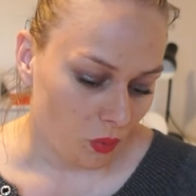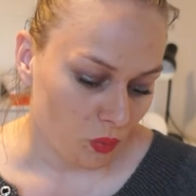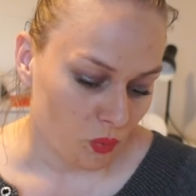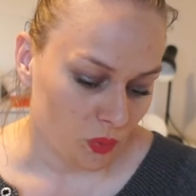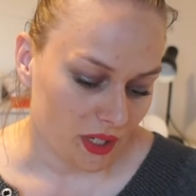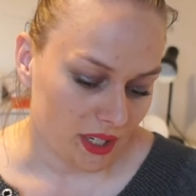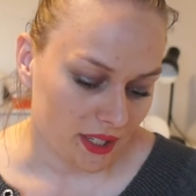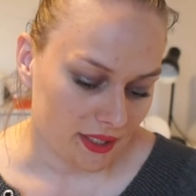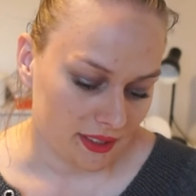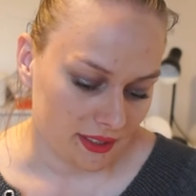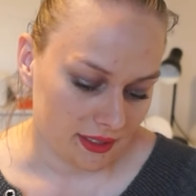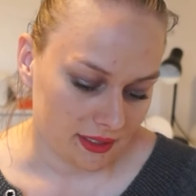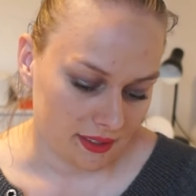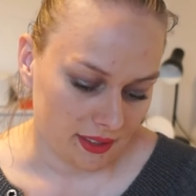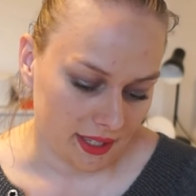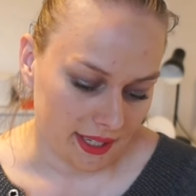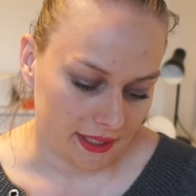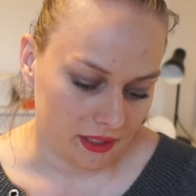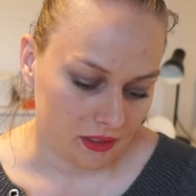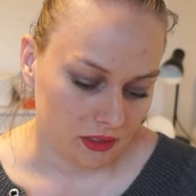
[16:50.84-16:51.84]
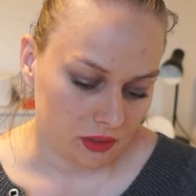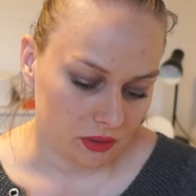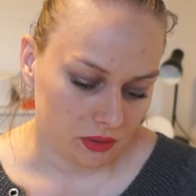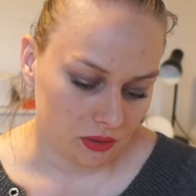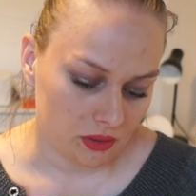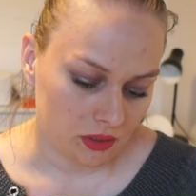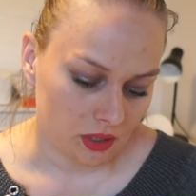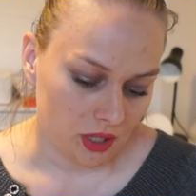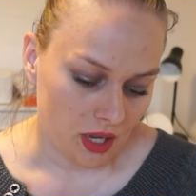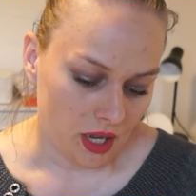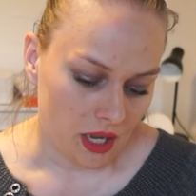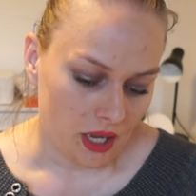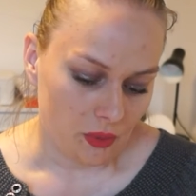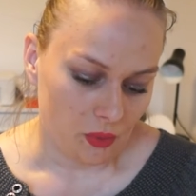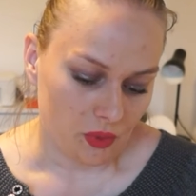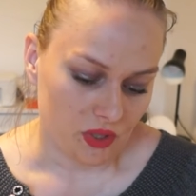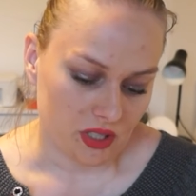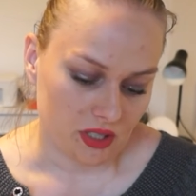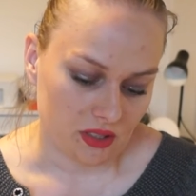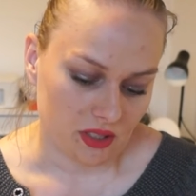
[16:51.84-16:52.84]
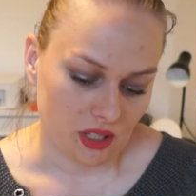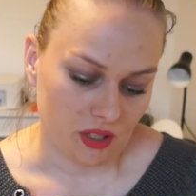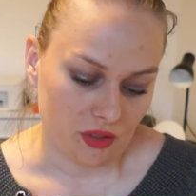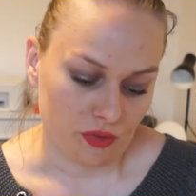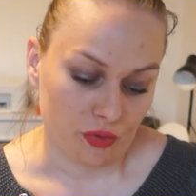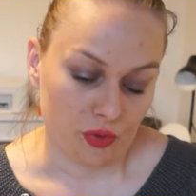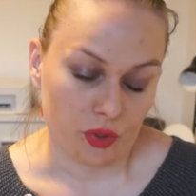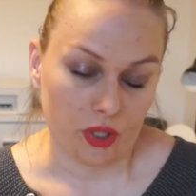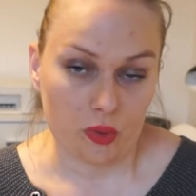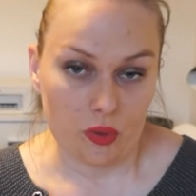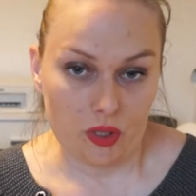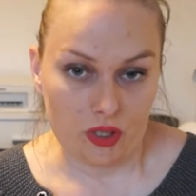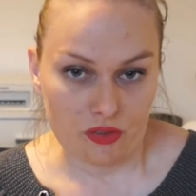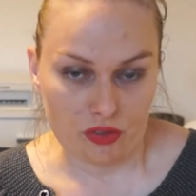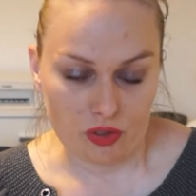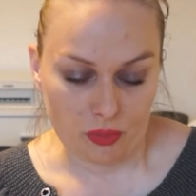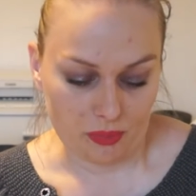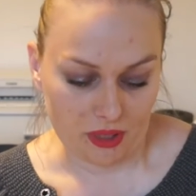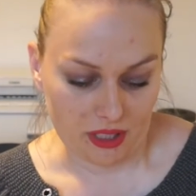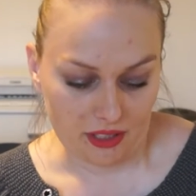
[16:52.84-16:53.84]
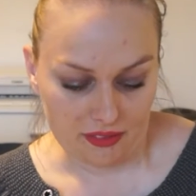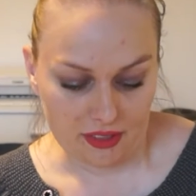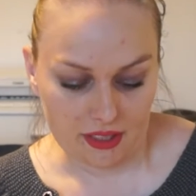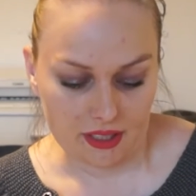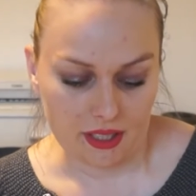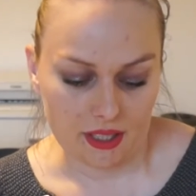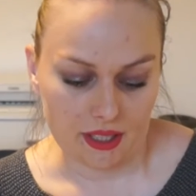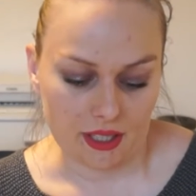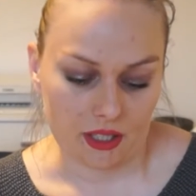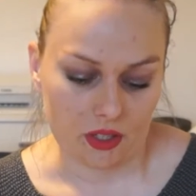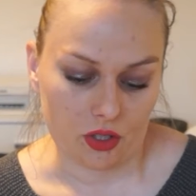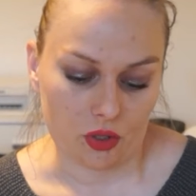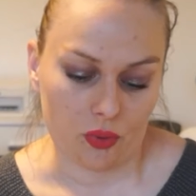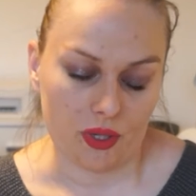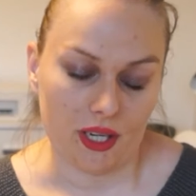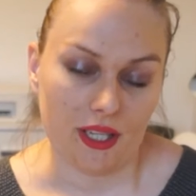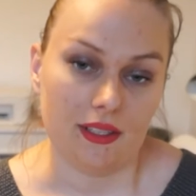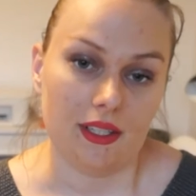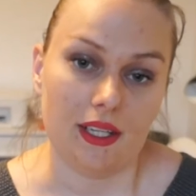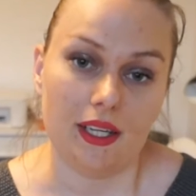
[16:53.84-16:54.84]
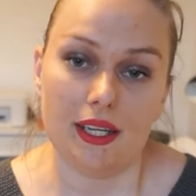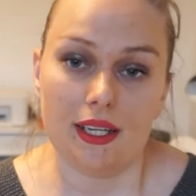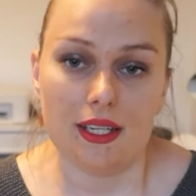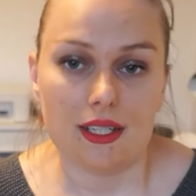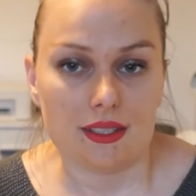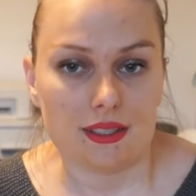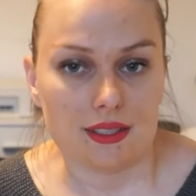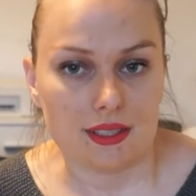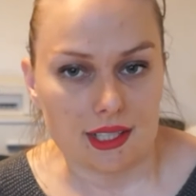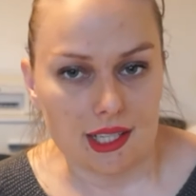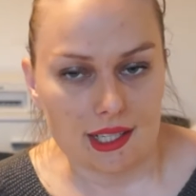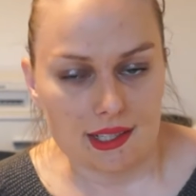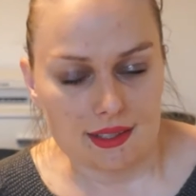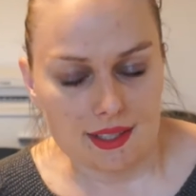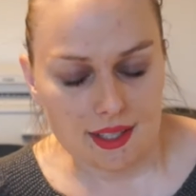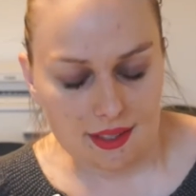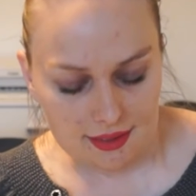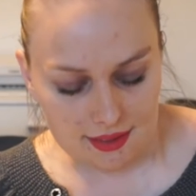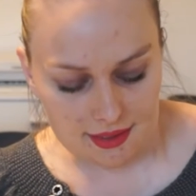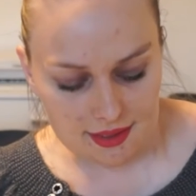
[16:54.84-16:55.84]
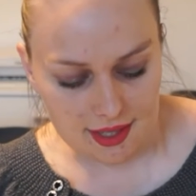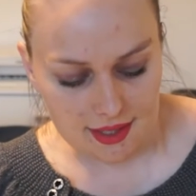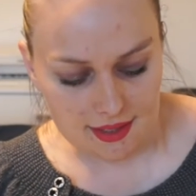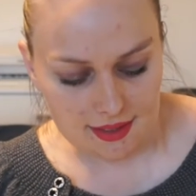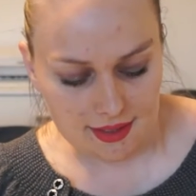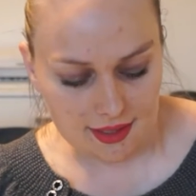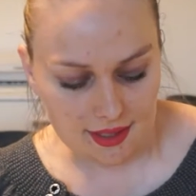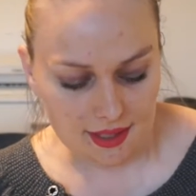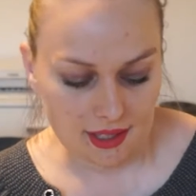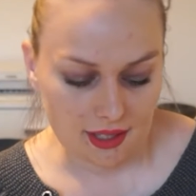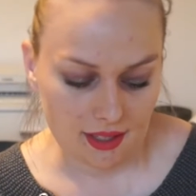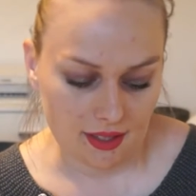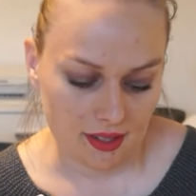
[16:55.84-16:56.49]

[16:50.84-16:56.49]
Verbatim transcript: We got linalool, which is a fragrant from lavender and coriander and it's again sensitizing.